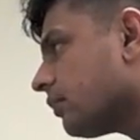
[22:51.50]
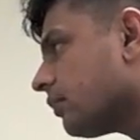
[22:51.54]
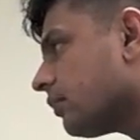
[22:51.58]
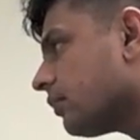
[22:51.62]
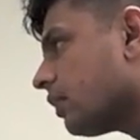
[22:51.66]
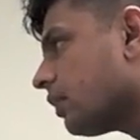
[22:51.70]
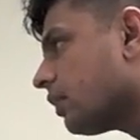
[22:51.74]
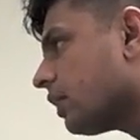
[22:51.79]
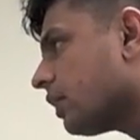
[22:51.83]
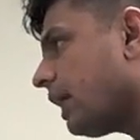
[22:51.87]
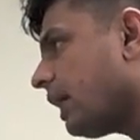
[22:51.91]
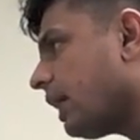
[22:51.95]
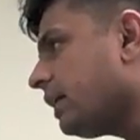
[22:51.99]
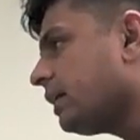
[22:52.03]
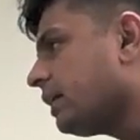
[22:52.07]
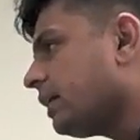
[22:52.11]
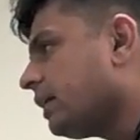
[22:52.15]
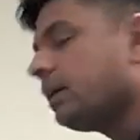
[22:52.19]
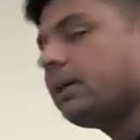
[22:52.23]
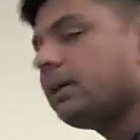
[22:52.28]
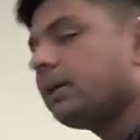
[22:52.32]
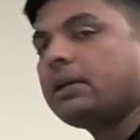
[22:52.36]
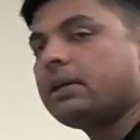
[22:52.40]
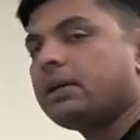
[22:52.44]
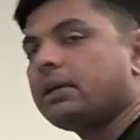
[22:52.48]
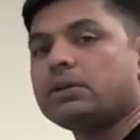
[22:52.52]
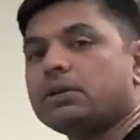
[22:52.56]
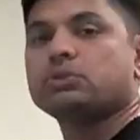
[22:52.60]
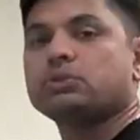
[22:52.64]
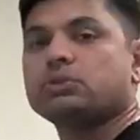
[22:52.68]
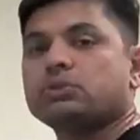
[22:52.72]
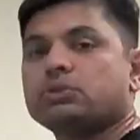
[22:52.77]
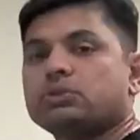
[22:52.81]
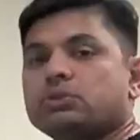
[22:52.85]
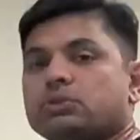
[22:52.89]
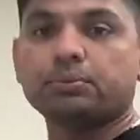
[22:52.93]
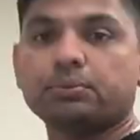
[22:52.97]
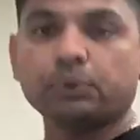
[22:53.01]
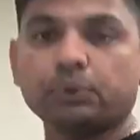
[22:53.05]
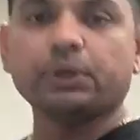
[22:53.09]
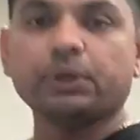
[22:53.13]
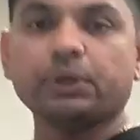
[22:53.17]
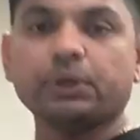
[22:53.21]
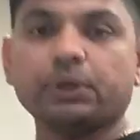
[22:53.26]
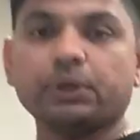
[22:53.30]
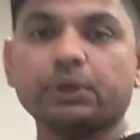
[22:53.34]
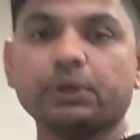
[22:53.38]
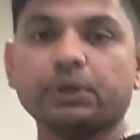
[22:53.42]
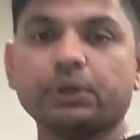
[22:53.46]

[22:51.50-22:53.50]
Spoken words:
Okay? To improve it,